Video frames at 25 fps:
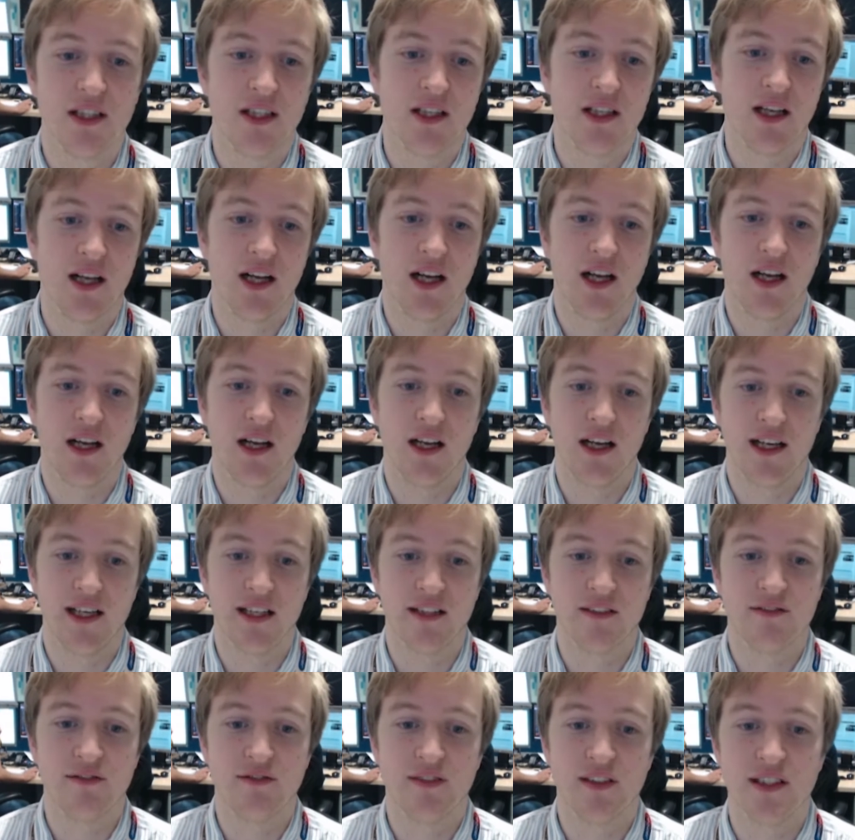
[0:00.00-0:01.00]

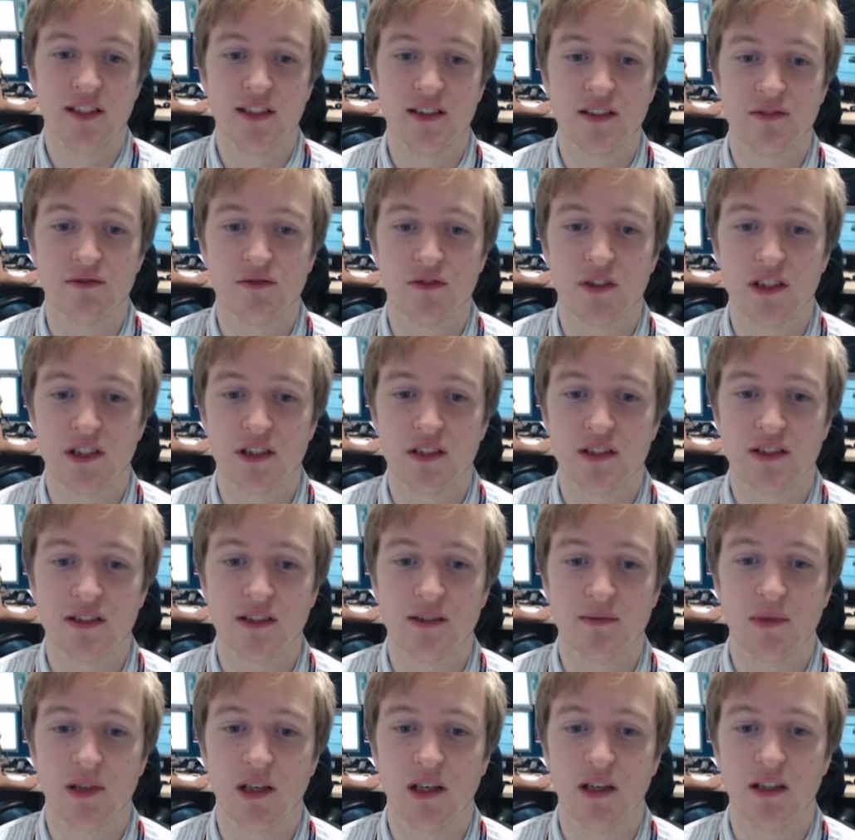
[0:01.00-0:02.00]
any fears of Russian
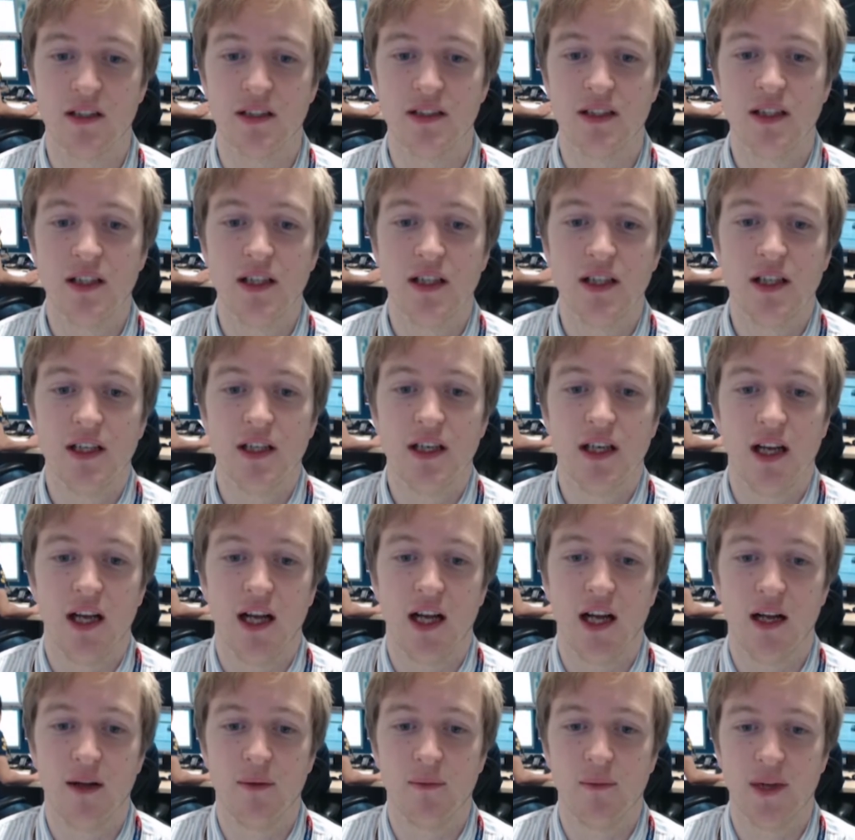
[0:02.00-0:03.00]
supply,
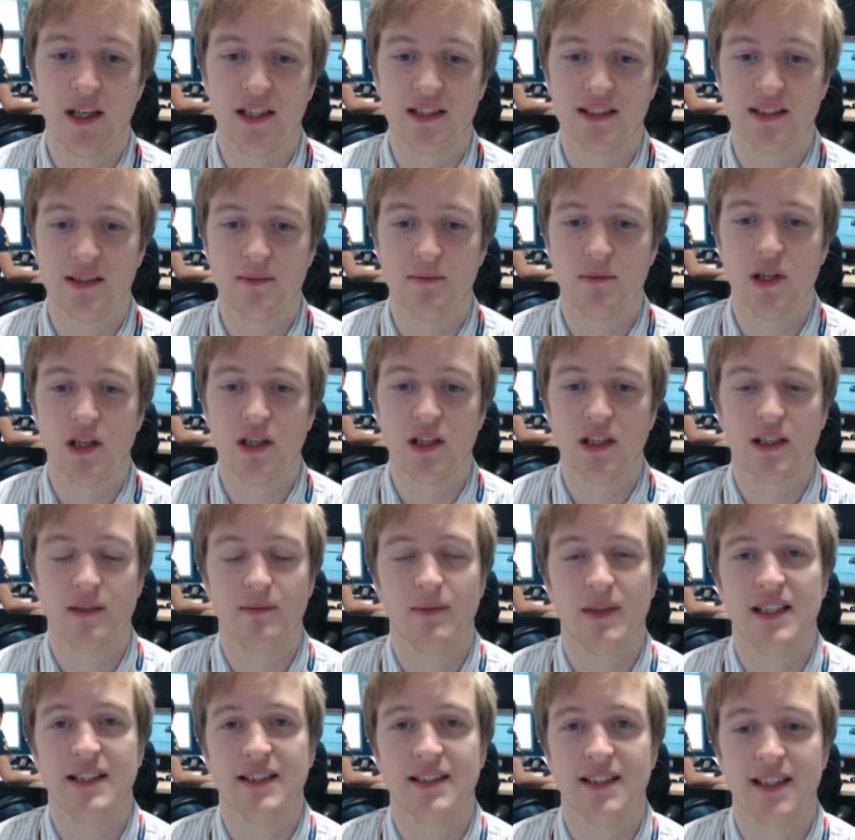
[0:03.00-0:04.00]
as the market
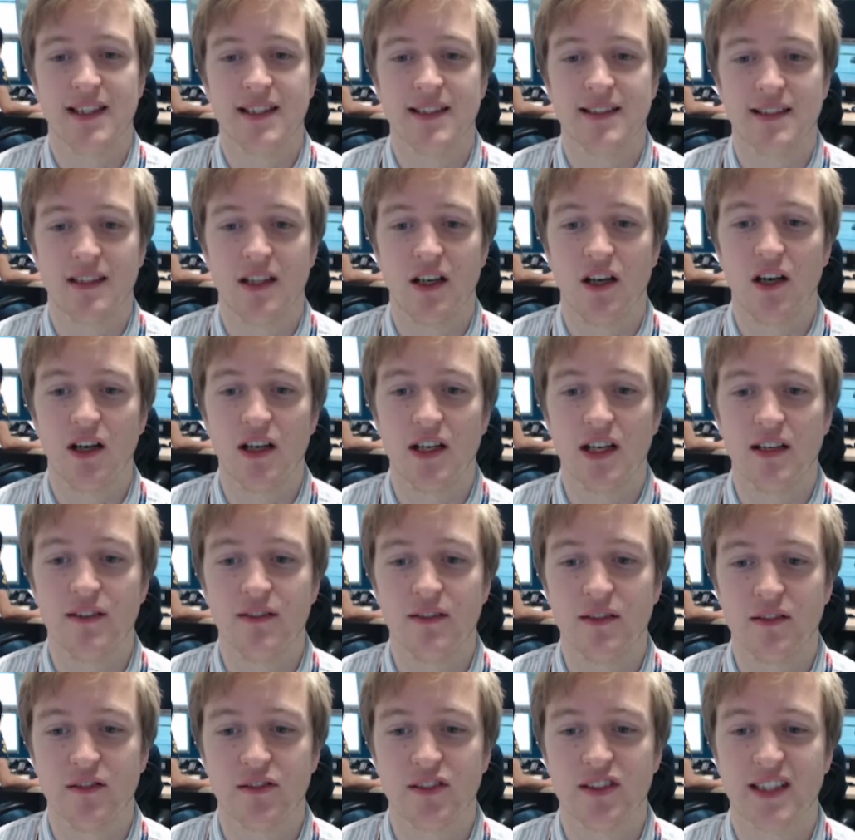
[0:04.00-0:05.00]
maintains a high
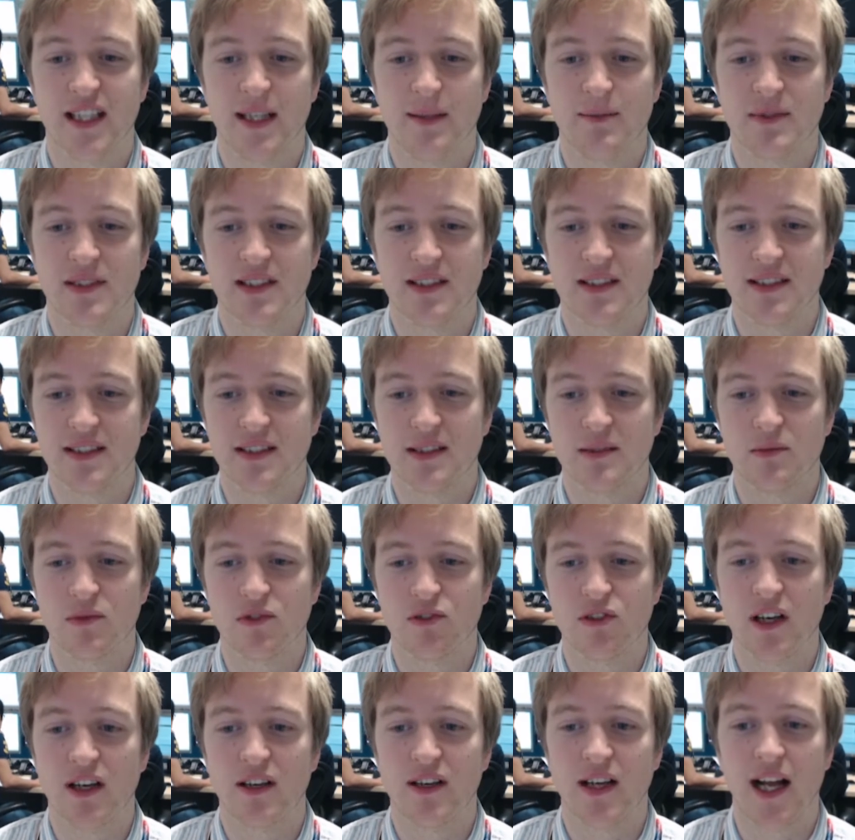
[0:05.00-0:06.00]
level of scepticism
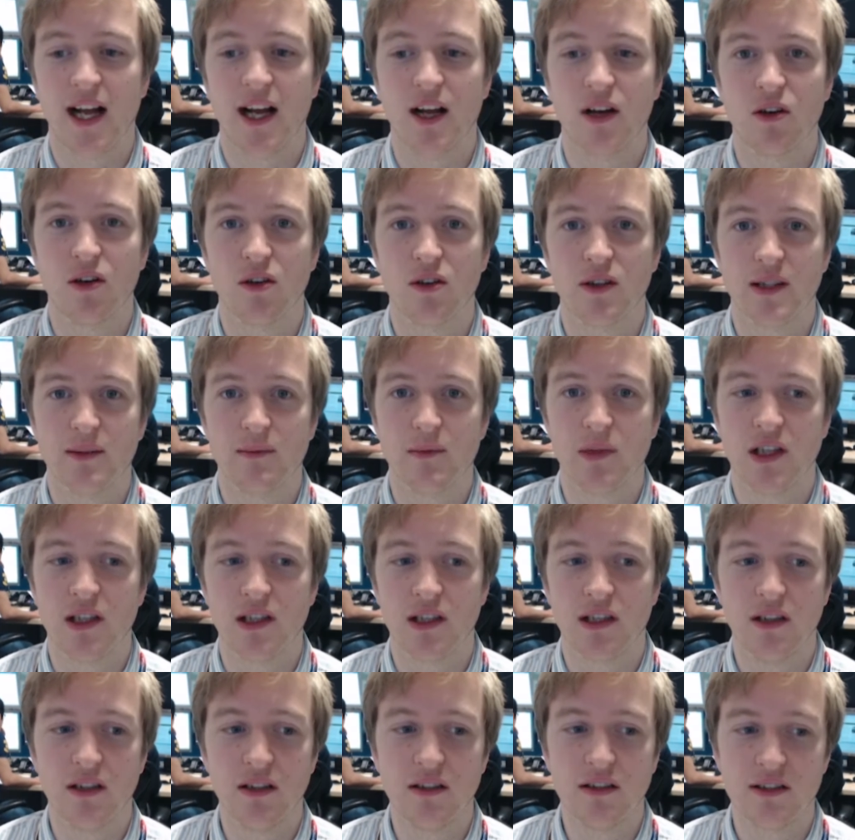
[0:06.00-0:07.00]
around how long it
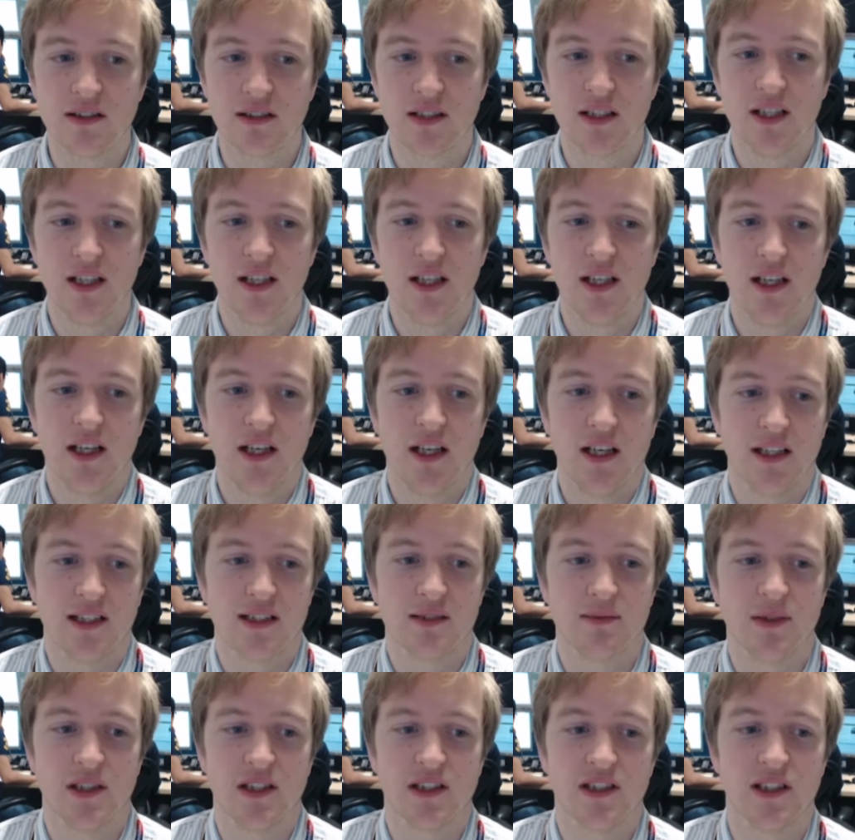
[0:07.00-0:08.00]
might last,
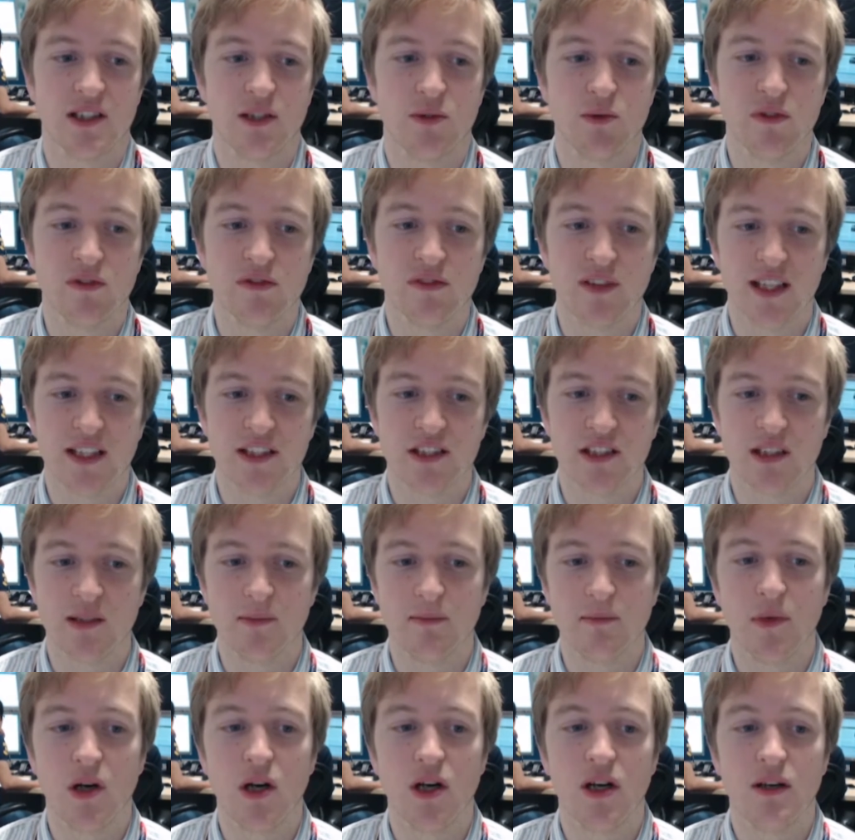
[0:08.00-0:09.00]
especially with Angela
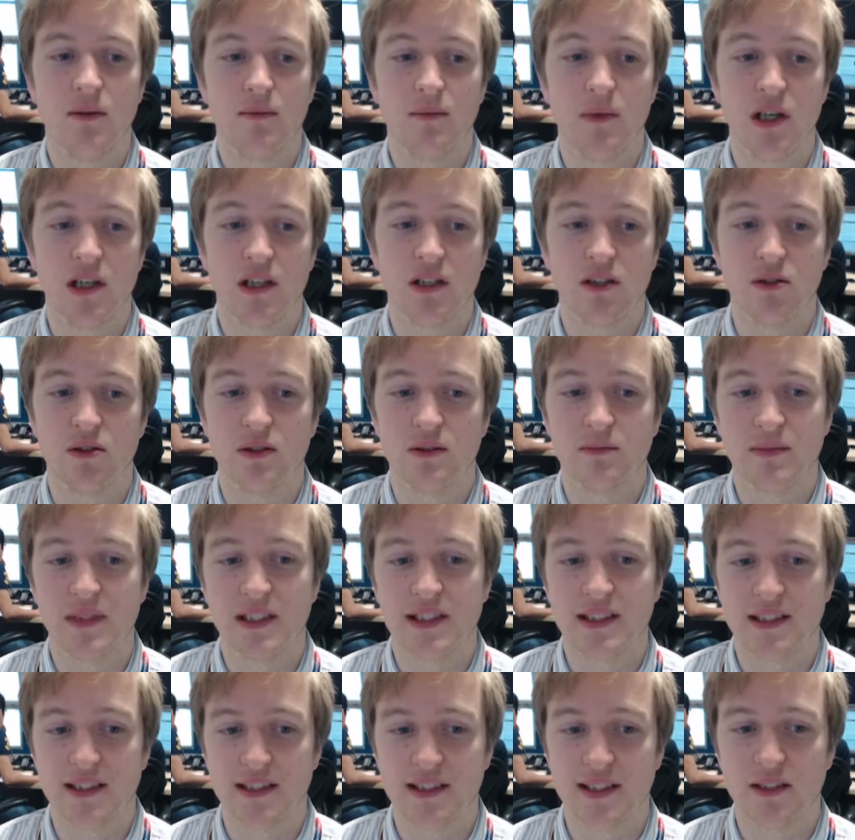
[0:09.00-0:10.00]
Merkel
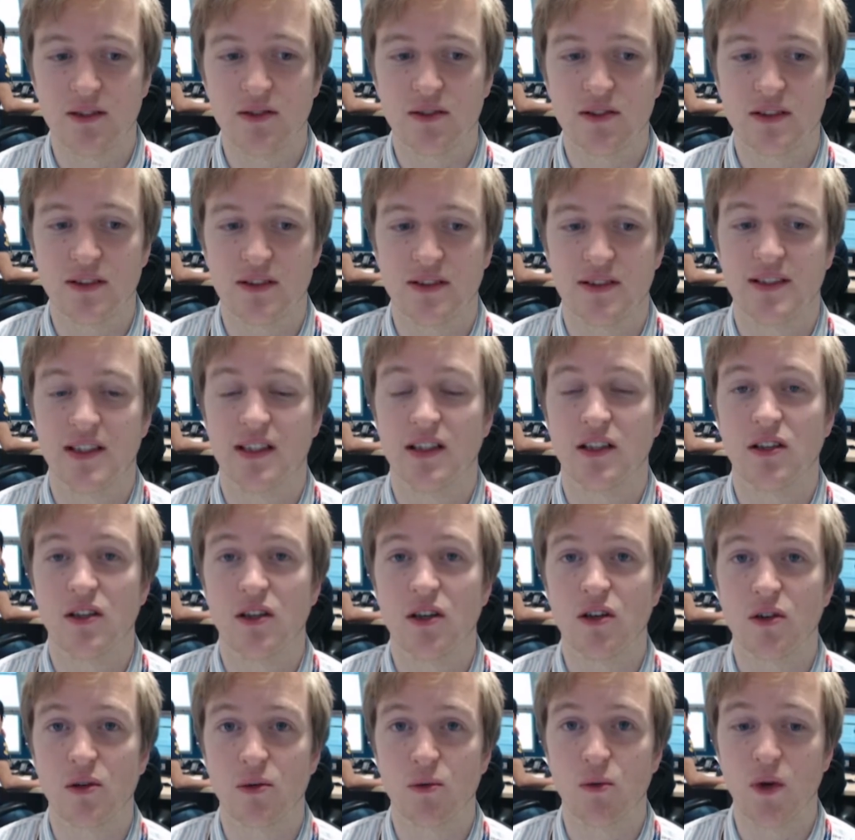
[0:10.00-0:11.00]
admitting there was still a
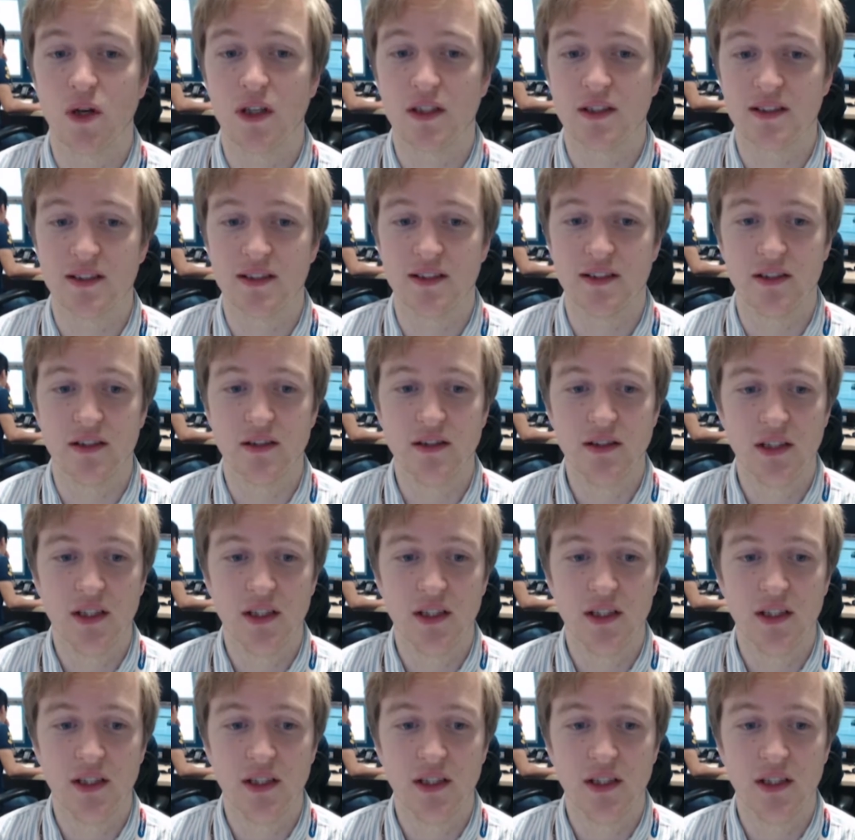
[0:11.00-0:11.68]
lot of work to do,